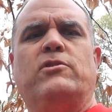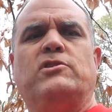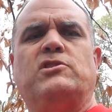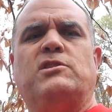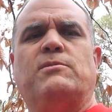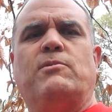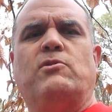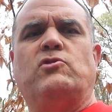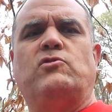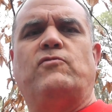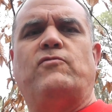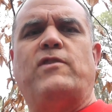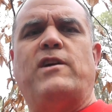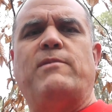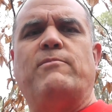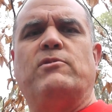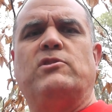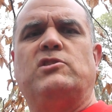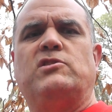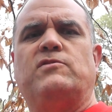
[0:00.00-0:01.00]
that's the most
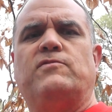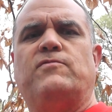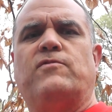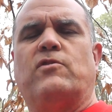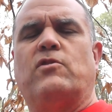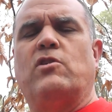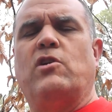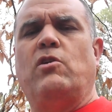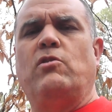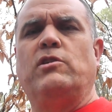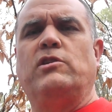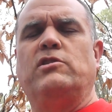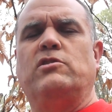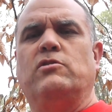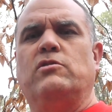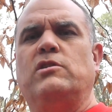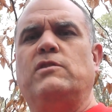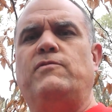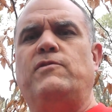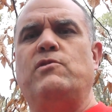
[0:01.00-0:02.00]
famous for holding
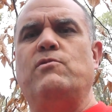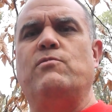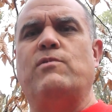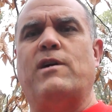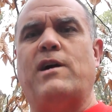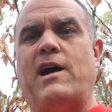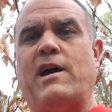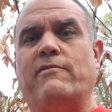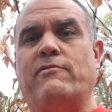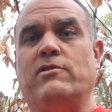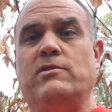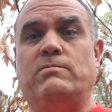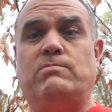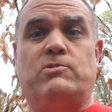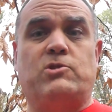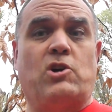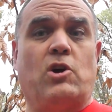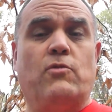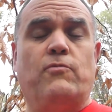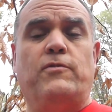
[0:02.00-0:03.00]
to it, if you have a
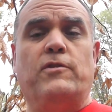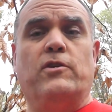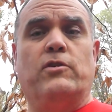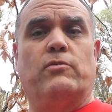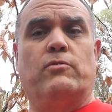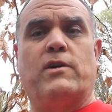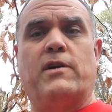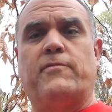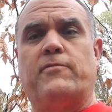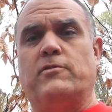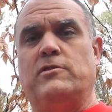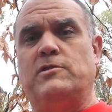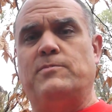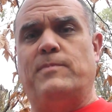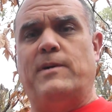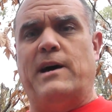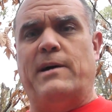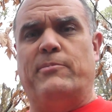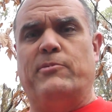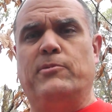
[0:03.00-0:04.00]
Scofield reference
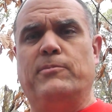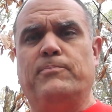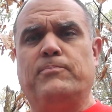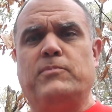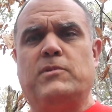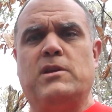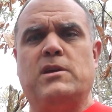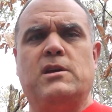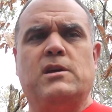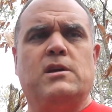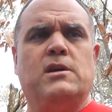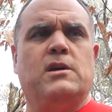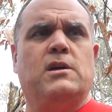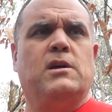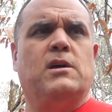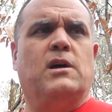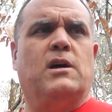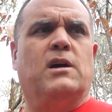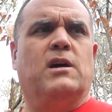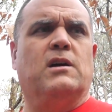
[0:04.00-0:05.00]
Bible,
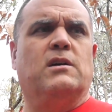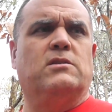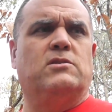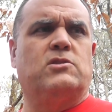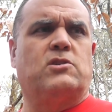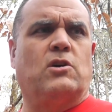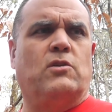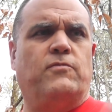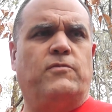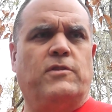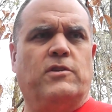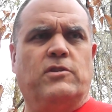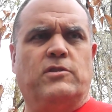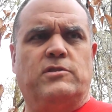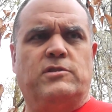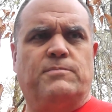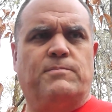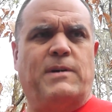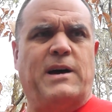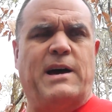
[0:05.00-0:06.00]

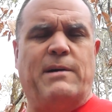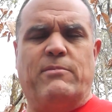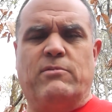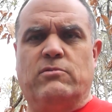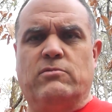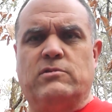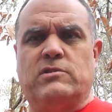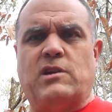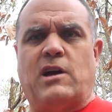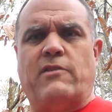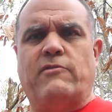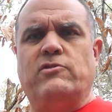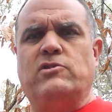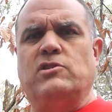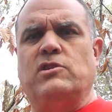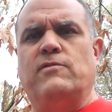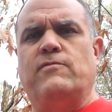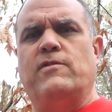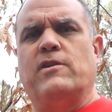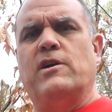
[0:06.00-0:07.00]
Scofield's Bible was
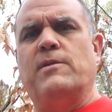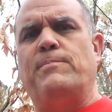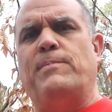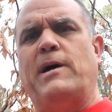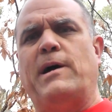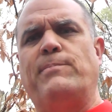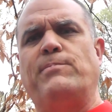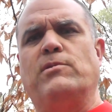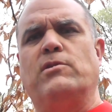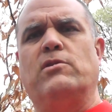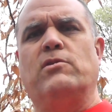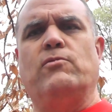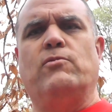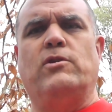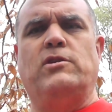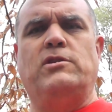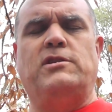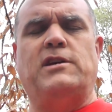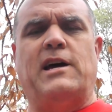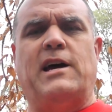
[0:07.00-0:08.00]
obviously very popular at
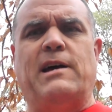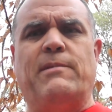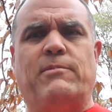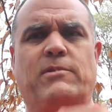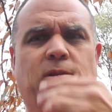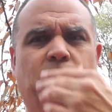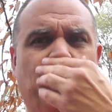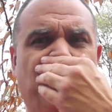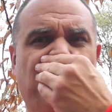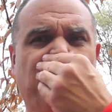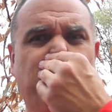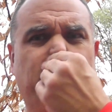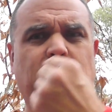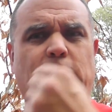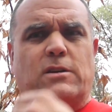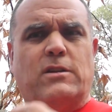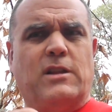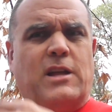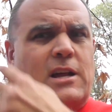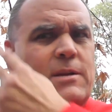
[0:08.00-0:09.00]
one time, and
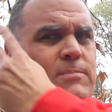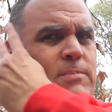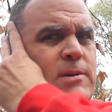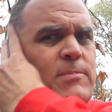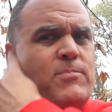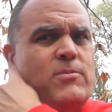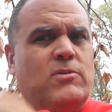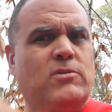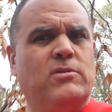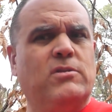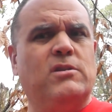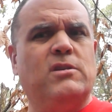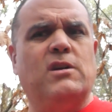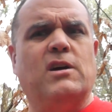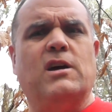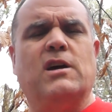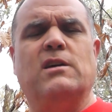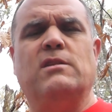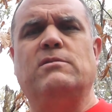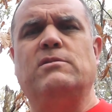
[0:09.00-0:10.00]
still a lot of people
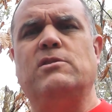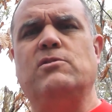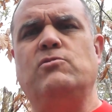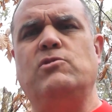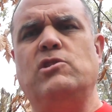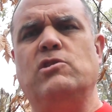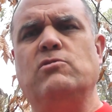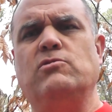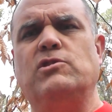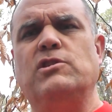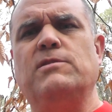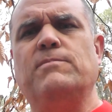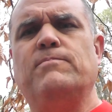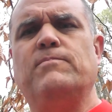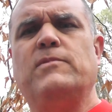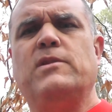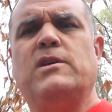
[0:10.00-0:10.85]
do use it.